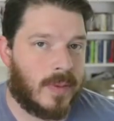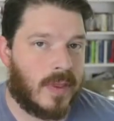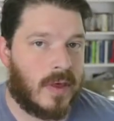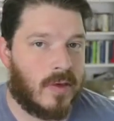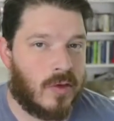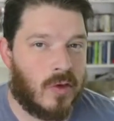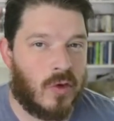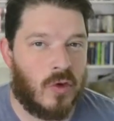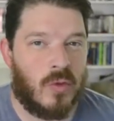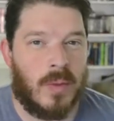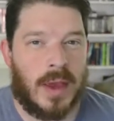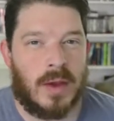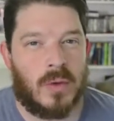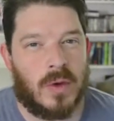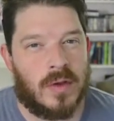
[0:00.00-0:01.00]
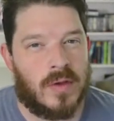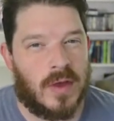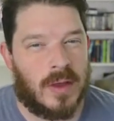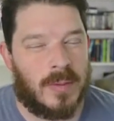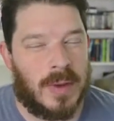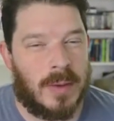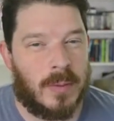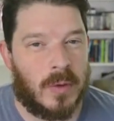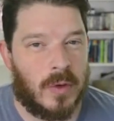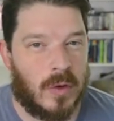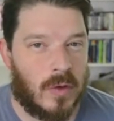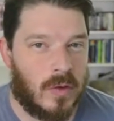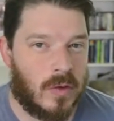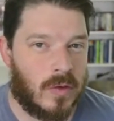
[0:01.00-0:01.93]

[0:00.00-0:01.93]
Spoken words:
There's two main ones that people use